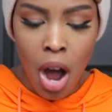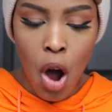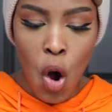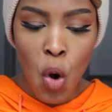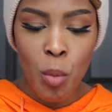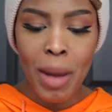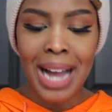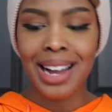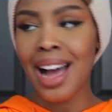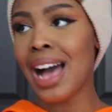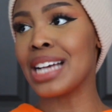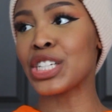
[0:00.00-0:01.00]
Oh my
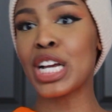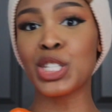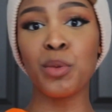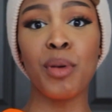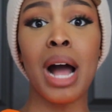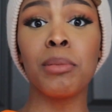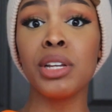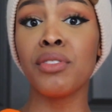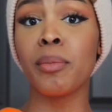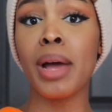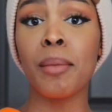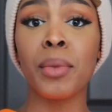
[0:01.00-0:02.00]
gosh, as you probably
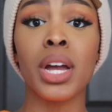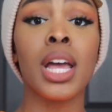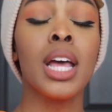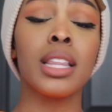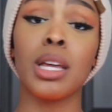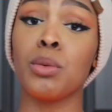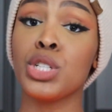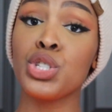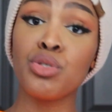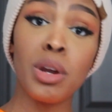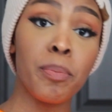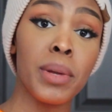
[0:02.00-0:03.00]
remember, there was
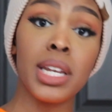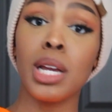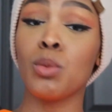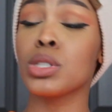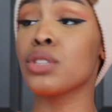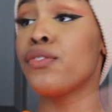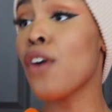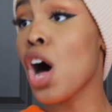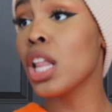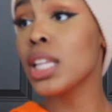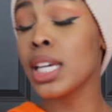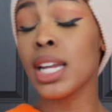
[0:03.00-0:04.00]
tripping, there was
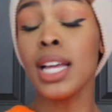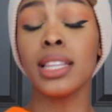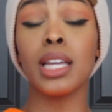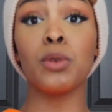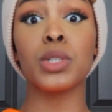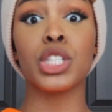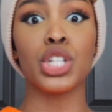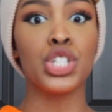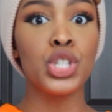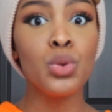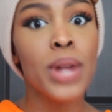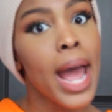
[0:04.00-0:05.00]
falling, there was a
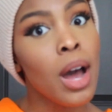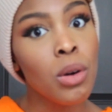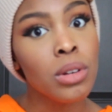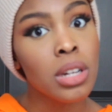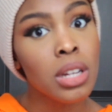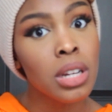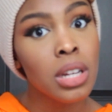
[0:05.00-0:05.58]
shootout.